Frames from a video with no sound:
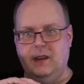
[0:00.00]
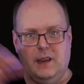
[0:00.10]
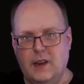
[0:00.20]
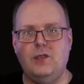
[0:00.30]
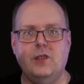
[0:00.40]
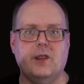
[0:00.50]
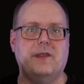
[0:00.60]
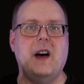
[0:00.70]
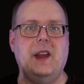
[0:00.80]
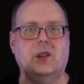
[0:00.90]
gives you your
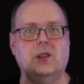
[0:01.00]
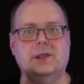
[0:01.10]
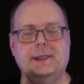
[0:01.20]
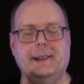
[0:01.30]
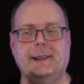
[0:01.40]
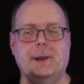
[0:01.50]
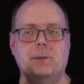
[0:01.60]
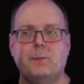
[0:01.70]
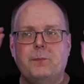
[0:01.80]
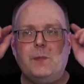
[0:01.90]
final,
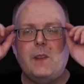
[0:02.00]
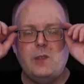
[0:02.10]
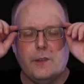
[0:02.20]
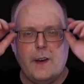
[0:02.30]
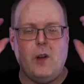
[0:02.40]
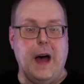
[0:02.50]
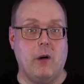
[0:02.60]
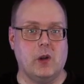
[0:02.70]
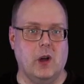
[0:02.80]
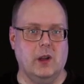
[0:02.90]
um, gives you your final
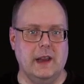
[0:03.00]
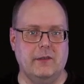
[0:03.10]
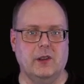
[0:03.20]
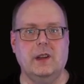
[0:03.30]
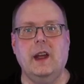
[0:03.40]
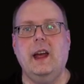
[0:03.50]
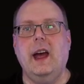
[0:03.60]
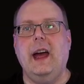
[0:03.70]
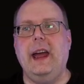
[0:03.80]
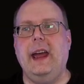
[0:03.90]
alcohol level.
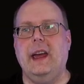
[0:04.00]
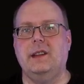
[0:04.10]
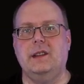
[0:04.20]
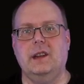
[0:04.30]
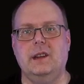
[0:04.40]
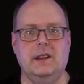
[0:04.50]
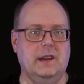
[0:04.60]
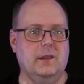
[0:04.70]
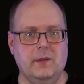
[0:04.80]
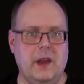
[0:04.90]
And
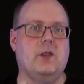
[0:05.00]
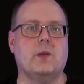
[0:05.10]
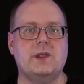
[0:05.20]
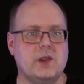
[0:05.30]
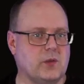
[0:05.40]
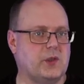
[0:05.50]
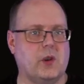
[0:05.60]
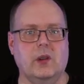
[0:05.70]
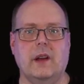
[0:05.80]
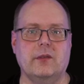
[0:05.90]
and your residual
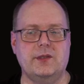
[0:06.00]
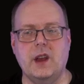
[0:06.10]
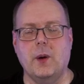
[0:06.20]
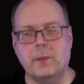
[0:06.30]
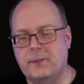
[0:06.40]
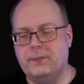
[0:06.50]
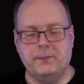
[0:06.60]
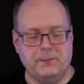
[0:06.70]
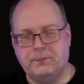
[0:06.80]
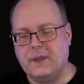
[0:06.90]
sugar level. So
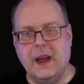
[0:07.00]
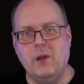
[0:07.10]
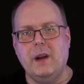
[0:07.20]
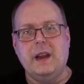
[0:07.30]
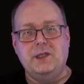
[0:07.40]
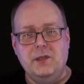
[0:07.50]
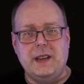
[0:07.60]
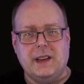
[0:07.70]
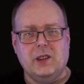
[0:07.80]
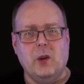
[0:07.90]
I don't want to get too
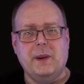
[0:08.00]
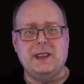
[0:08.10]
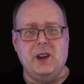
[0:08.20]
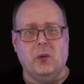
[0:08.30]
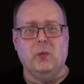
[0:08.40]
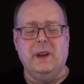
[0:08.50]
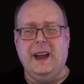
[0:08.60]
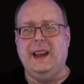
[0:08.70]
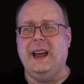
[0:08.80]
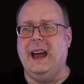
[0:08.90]
technical because I don't
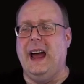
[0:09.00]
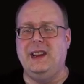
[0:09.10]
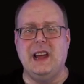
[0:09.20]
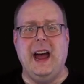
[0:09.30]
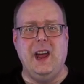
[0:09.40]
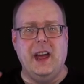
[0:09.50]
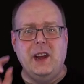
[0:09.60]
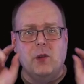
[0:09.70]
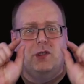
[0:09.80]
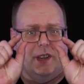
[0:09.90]
I, I, I
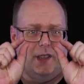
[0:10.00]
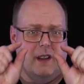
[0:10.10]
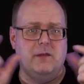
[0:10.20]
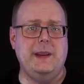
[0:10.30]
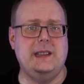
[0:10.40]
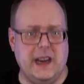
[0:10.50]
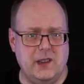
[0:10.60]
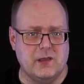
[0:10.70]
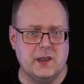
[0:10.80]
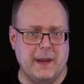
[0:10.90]
know just enough to be
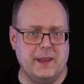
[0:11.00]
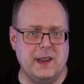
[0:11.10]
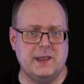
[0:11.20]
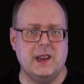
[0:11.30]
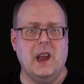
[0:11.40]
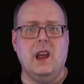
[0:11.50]
dangerous about this.